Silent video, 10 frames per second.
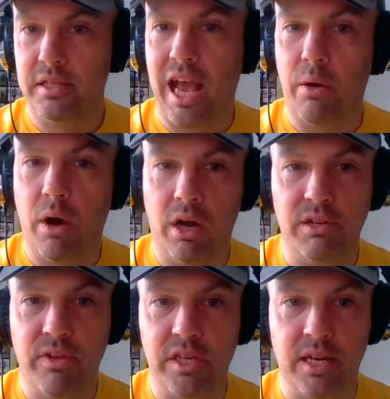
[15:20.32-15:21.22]
Now,
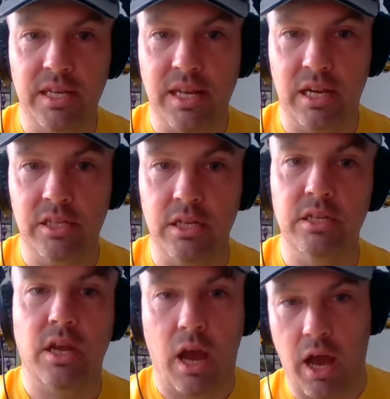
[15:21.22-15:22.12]
artificial
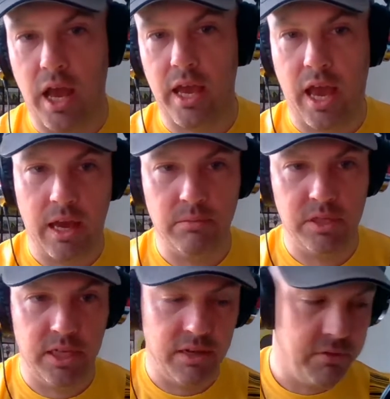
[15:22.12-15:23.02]
intelligence. I am
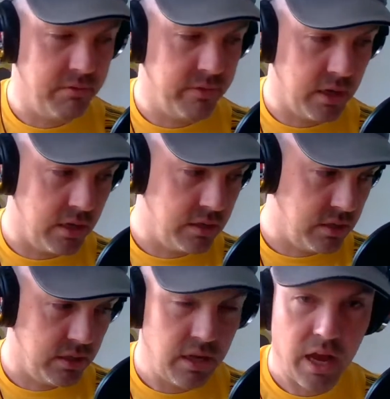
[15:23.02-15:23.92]
Stephen
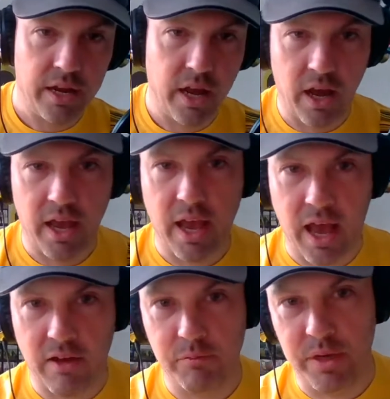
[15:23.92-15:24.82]
Ferguson, and I
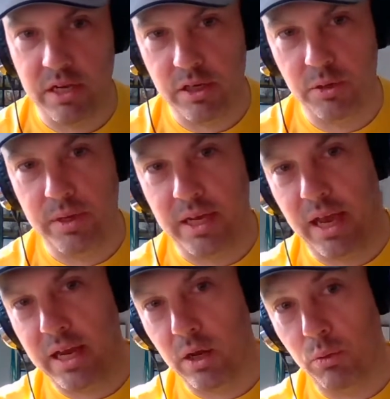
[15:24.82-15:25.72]
have been doing
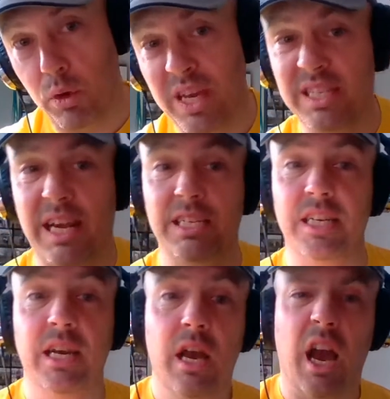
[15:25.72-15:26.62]
a long walk. He's
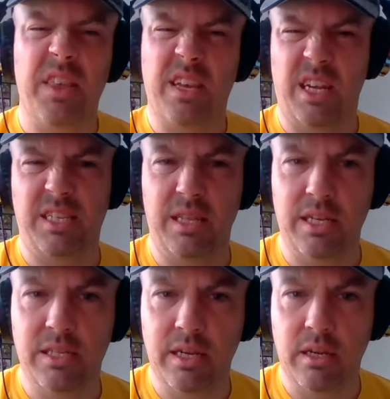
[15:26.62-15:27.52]
actually, I think I said
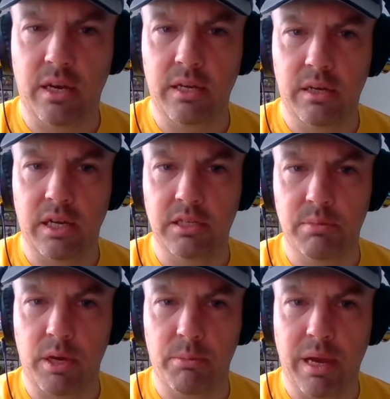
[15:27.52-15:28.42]
this, didn't I? I
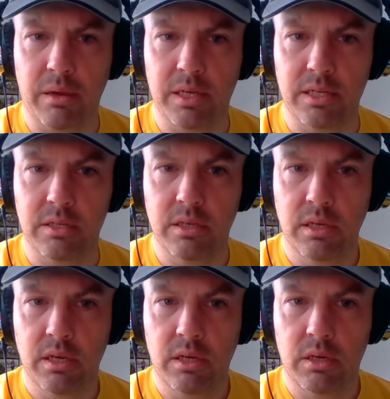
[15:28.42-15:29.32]
spoke about his
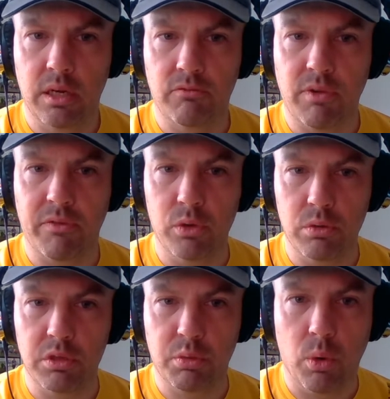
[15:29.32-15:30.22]
River
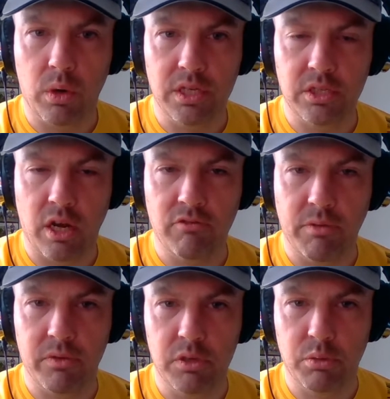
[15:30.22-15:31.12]
Ouse walk, his giant
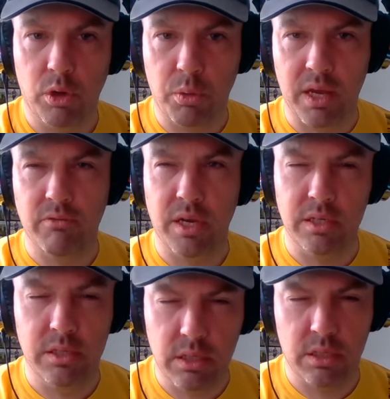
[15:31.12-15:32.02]
River Ouse walk, where he
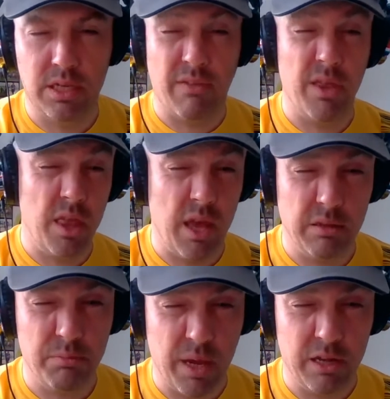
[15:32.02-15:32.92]
raised
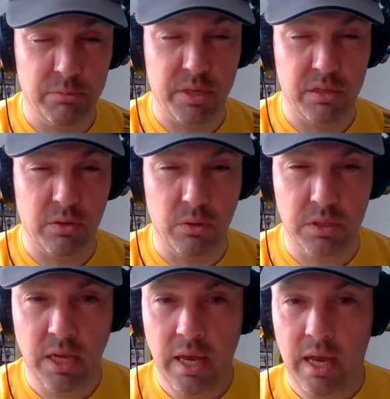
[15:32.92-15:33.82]
£7,000 because, of
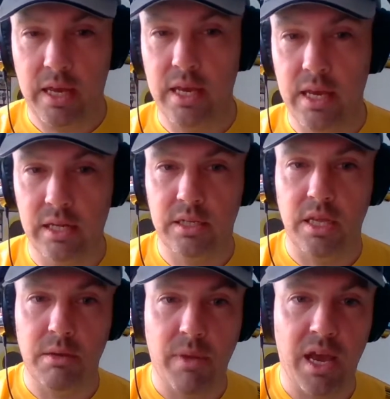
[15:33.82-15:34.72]
course, he is
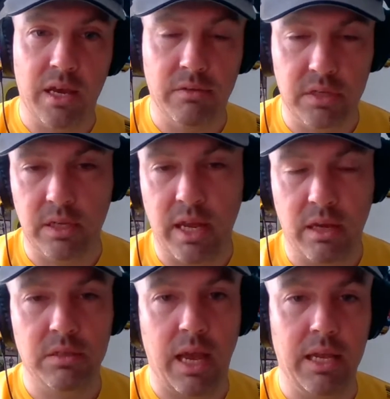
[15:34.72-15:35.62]
the mayor of St
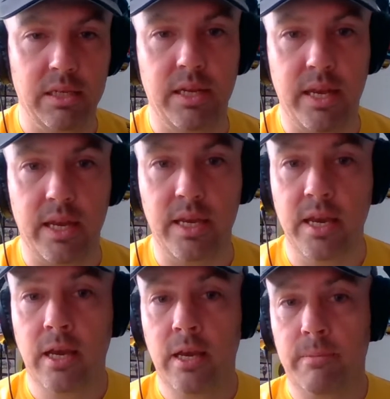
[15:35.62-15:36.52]
Neots, and
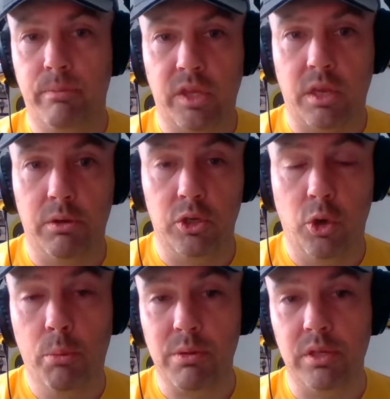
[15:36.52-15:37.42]
he
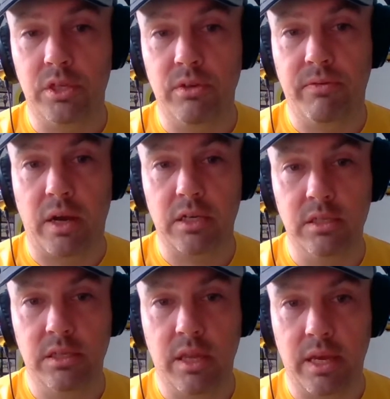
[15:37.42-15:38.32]
normally would do
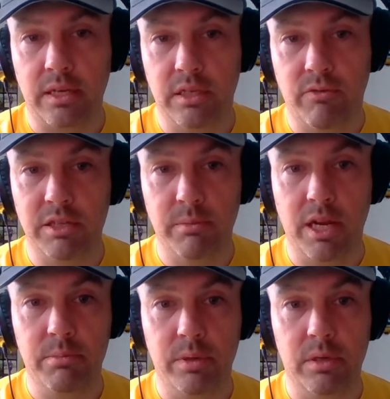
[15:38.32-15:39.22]
functions and things to raise
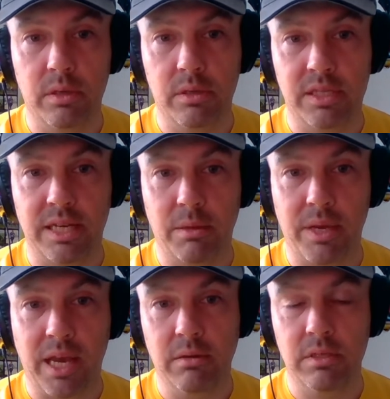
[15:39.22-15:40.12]
money, but did
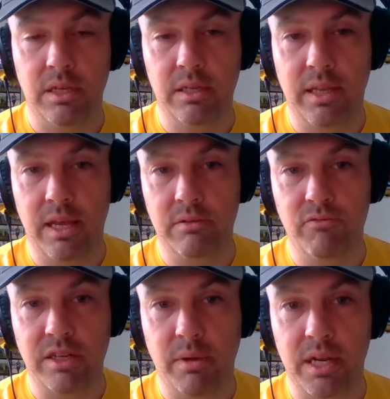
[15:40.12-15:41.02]
something else and then
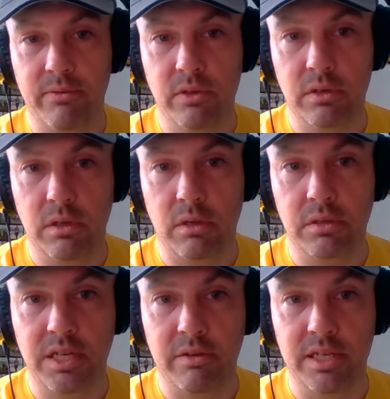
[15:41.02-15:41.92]
raised money for
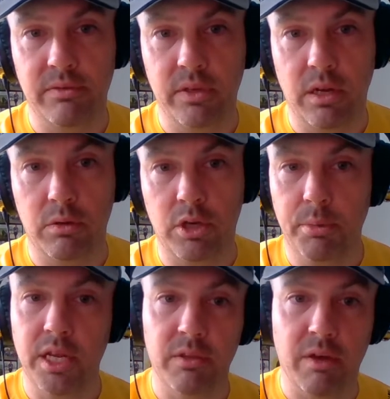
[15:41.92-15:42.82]
lots of charities for the local
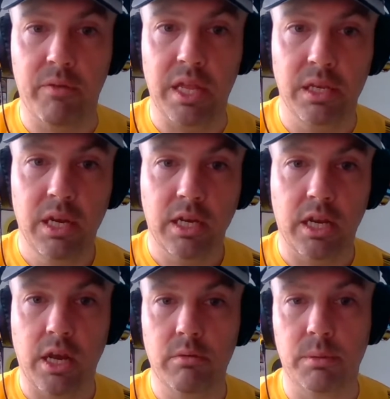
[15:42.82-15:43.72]
community. They're then
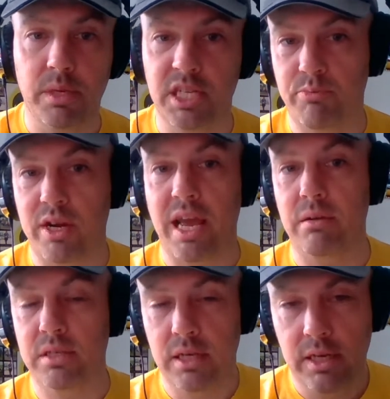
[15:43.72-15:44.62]
going to go and be spread
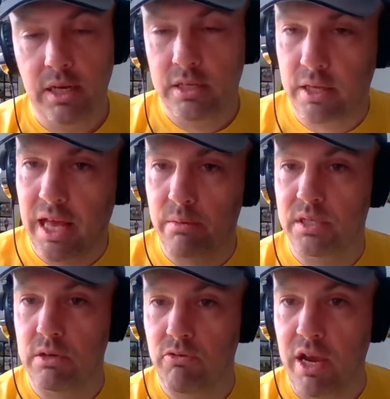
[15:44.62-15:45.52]
out. So that
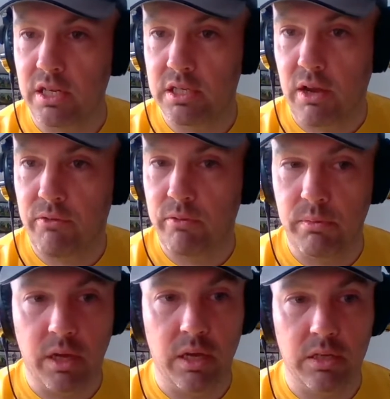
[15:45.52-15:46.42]
was great stuff
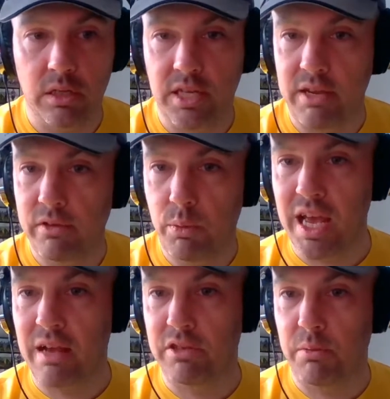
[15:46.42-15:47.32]
from Stevens.
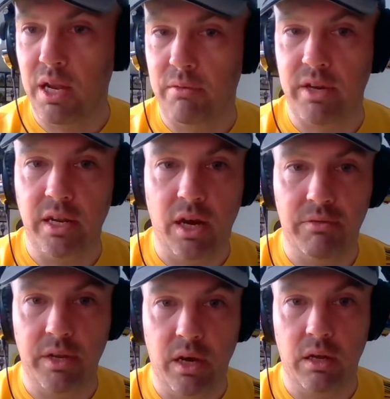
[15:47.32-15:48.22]
We have some lovely
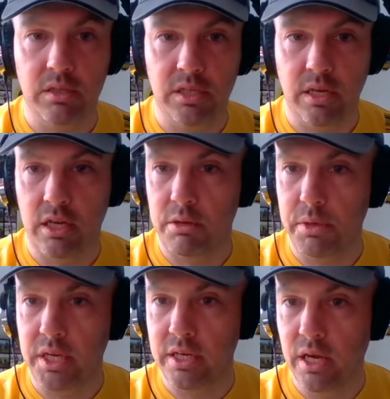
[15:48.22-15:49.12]
life enhancers in our
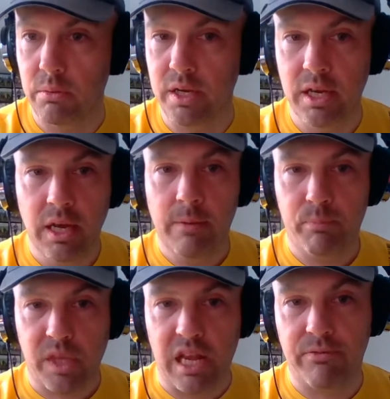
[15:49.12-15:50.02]
community, don't we?
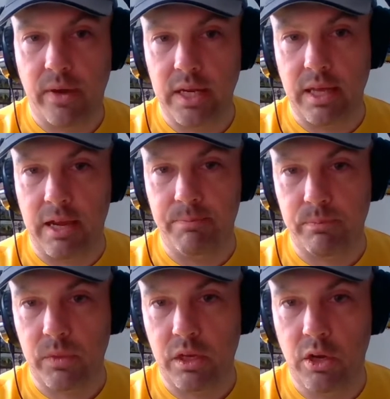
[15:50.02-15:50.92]
It's funny that.
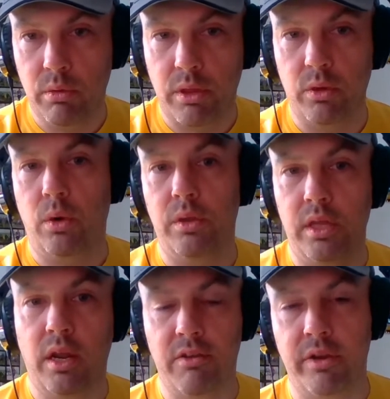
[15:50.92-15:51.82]
Who would have thought
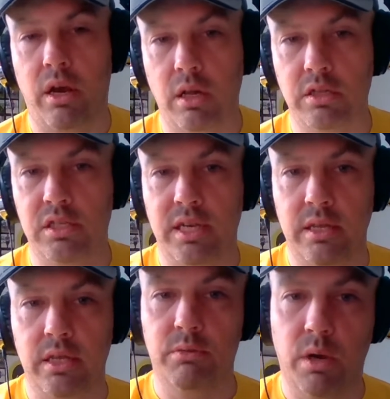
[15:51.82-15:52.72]
that life enhancers
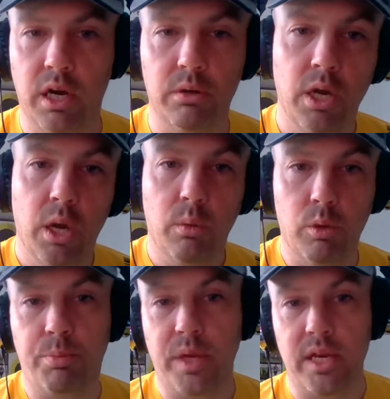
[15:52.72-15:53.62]
in this world
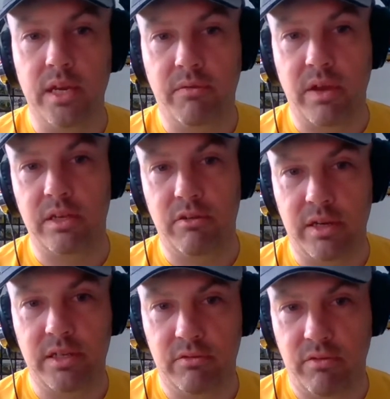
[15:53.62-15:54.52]
would be event
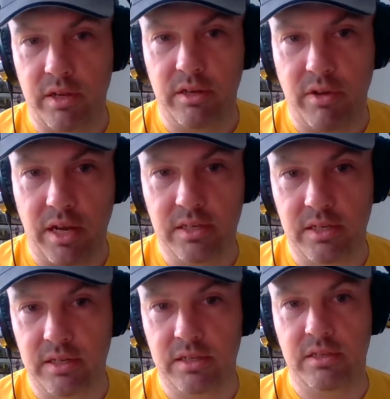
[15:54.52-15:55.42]
directors, run
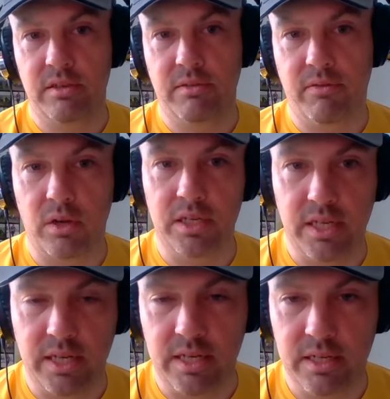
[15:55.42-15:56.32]
directors,
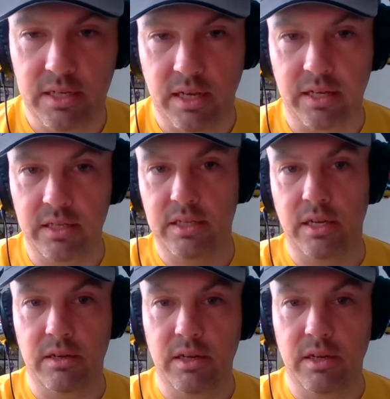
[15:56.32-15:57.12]
volunteers, and